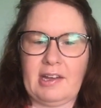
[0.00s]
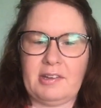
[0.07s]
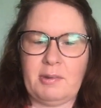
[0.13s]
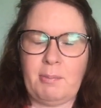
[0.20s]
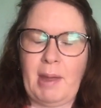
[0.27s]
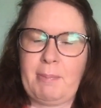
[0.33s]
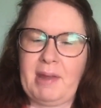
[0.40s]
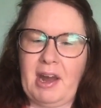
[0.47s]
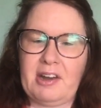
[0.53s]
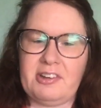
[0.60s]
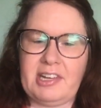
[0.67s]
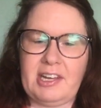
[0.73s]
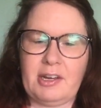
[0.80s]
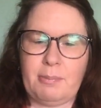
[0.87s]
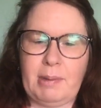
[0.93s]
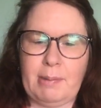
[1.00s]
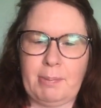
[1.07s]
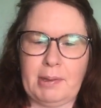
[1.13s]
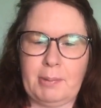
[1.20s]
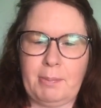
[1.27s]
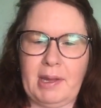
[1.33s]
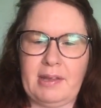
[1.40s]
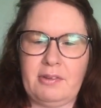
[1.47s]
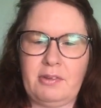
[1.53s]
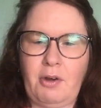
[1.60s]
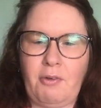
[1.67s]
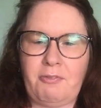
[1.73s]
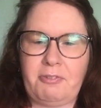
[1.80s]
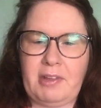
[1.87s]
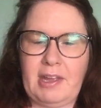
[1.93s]
it might be hard to hear people, but
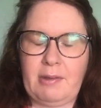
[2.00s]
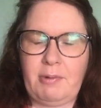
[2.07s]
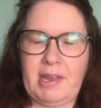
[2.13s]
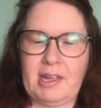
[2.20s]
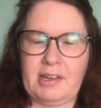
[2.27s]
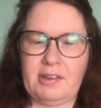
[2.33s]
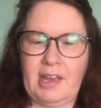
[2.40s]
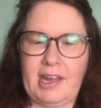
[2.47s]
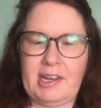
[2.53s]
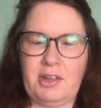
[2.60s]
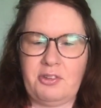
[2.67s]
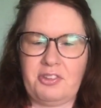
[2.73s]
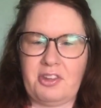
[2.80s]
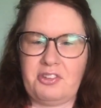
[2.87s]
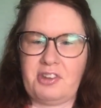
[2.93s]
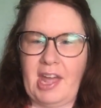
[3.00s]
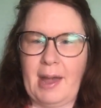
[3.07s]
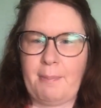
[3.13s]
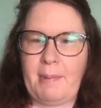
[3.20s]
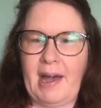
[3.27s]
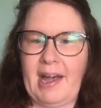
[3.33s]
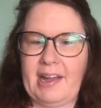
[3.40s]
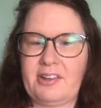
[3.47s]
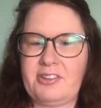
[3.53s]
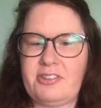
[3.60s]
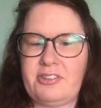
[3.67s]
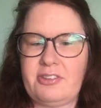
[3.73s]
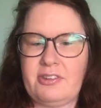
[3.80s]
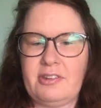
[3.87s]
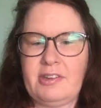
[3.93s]
hopefully we can kind of use the chat
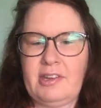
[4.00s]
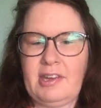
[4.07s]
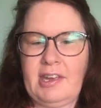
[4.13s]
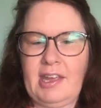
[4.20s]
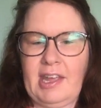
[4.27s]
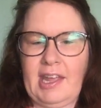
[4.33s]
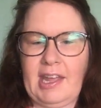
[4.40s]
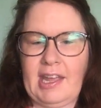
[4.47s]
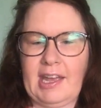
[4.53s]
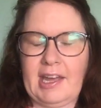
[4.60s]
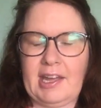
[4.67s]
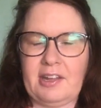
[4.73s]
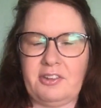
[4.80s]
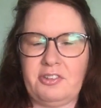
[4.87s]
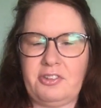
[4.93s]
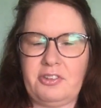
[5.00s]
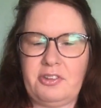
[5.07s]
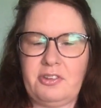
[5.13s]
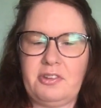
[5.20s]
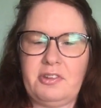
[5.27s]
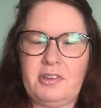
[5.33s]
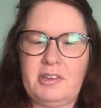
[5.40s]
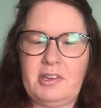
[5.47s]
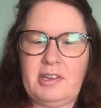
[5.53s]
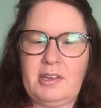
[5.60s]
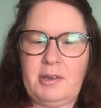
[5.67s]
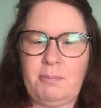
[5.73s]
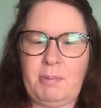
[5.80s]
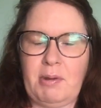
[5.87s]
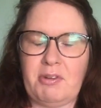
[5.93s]
box and
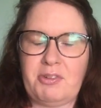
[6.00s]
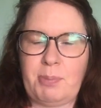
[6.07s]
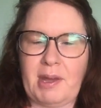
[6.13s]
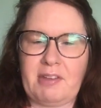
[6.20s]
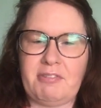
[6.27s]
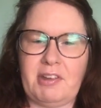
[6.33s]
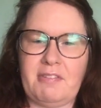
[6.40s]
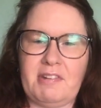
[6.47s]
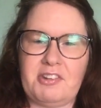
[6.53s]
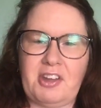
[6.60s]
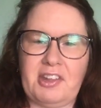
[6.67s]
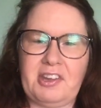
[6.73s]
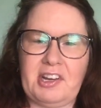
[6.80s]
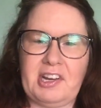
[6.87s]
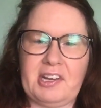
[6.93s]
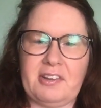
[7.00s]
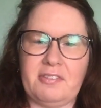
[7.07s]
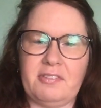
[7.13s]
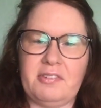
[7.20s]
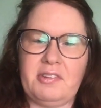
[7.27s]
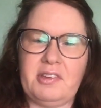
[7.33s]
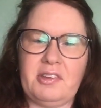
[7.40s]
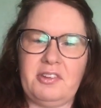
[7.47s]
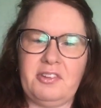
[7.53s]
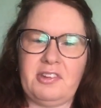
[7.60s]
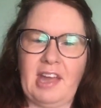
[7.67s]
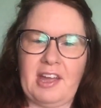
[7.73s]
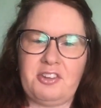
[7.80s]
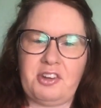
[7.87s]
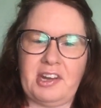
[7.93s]
be respectful of each other and
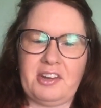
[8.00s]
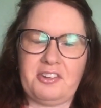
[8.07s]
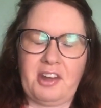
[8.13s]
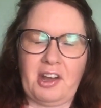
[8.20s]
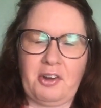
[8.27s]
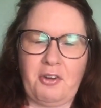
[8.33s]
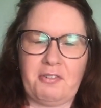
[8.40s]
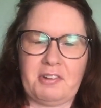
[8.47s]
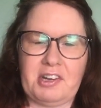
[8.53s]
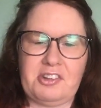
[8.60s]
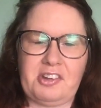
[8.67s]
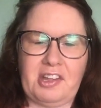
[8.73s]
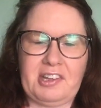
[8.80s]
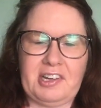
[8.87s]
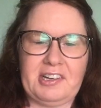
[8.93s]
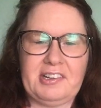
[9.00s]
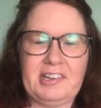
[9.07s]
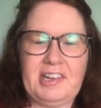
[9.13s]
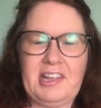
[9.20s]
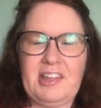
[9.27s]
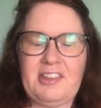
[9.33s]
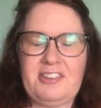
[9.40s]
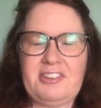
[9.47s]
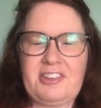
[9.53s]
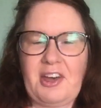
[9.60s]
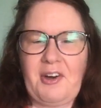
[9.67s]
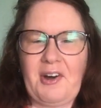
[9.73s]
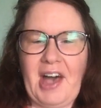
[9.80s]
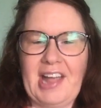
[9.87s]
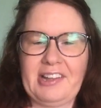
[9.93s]
not try to talk over each other. So
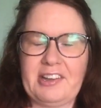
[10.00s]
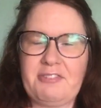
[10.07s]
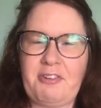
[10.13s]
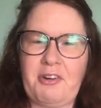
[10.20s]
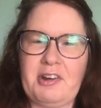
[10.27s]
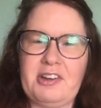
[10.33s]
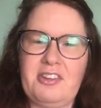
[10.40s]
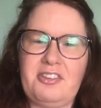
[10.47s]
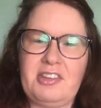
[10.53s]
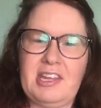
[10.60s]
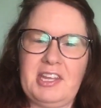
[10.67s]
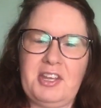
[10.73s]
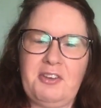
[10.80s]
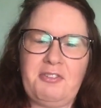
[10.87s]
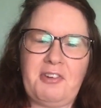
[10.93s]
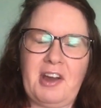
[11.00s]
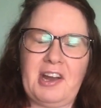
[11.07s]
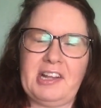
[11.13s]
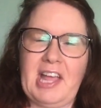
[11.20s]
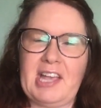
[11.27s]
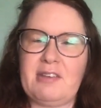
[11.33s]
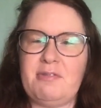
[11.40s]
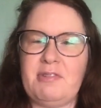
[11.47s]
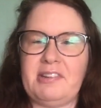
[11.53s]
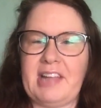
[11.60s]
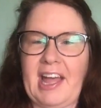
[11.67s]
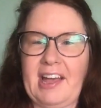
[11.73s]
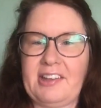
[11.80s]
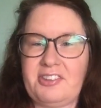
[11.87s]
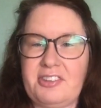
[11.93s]
I look forward to seeing you for our
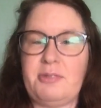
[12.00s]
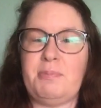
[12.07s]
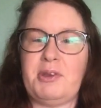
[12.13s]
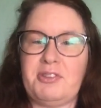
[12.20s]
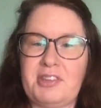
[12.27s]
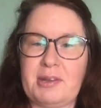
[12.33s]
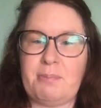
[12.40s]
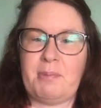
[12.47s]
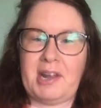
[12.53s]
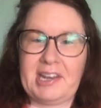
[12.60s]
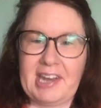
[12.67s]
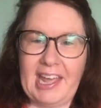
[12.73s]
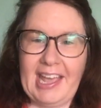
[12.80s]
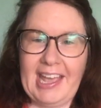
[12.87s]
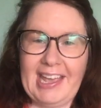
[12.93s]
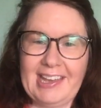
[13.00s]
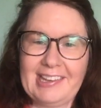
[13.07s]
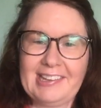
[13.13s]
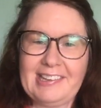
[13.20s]
last Music Monday,